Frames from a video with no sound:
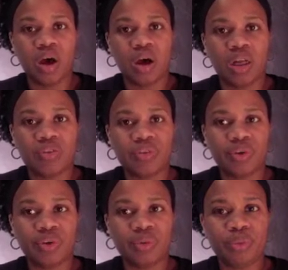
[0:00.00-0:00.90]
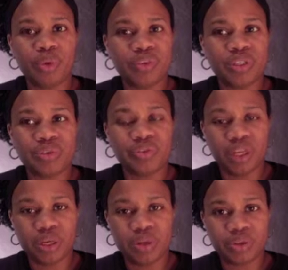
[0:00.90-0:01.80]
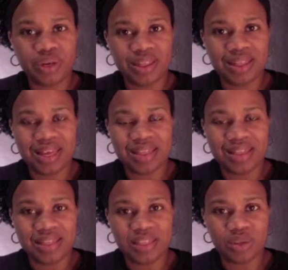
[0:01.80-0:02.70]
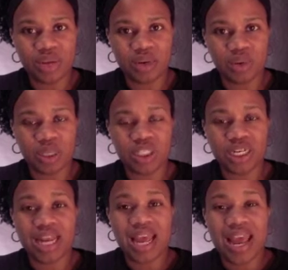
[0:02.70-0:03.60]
all of your movies or videos or anything like that you had to watch in it,